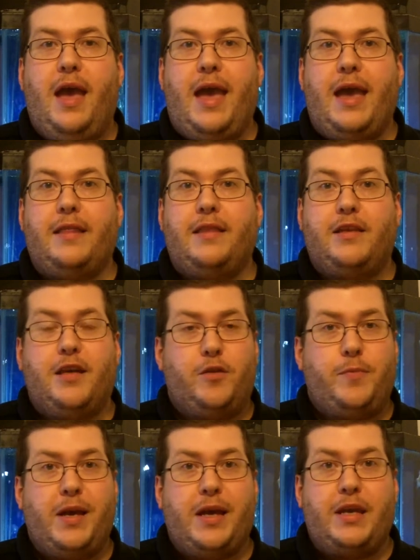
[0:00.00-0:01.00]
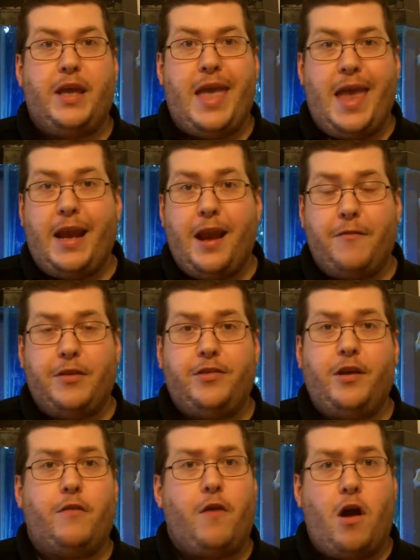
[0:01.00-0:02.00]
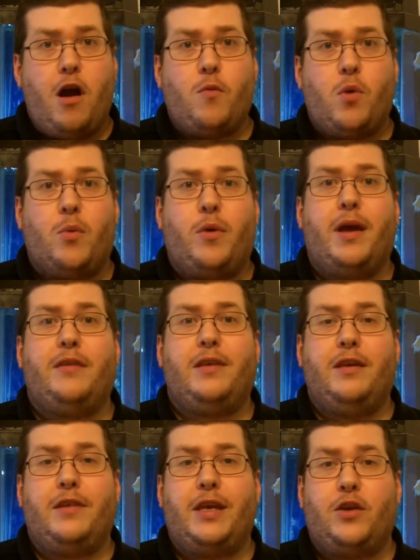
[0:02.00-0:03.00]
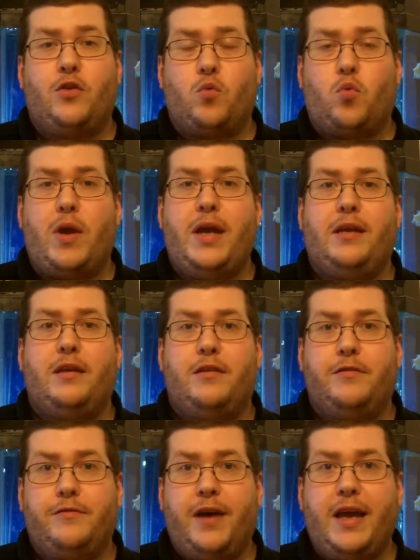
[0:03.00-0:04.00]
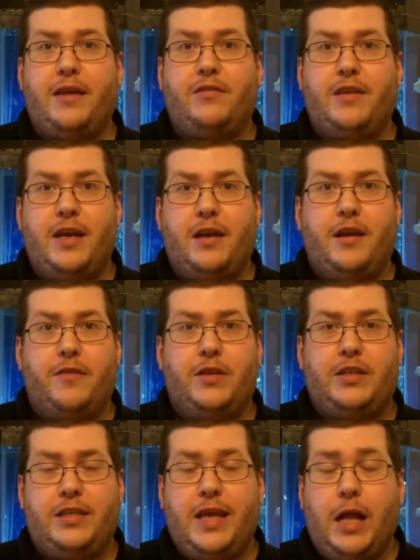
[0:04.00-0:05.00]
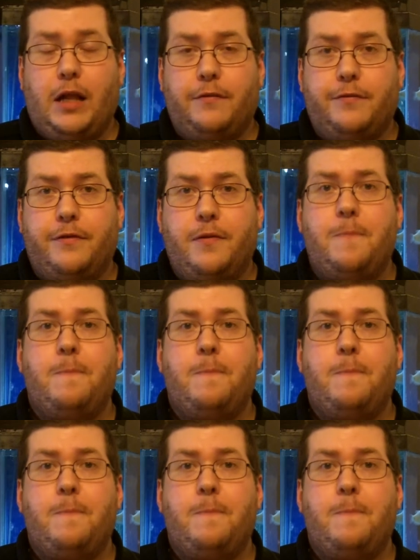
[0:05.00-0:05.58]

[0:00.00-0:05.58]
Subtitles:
And the touchpad, in and of itself, hardware-wise, is a great device in and of itself.